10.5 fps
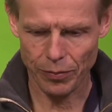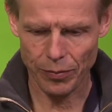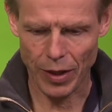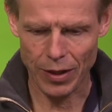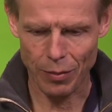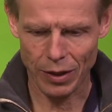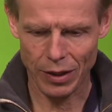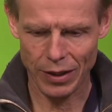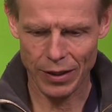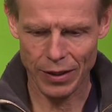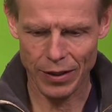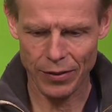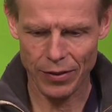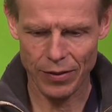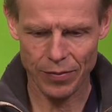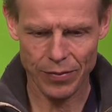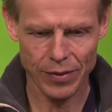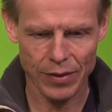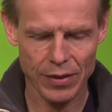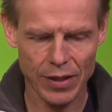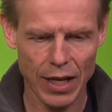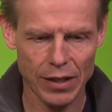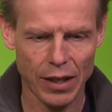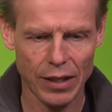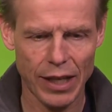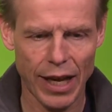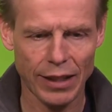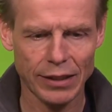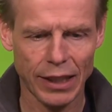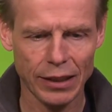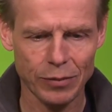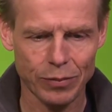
by double clicking it, this data in Excel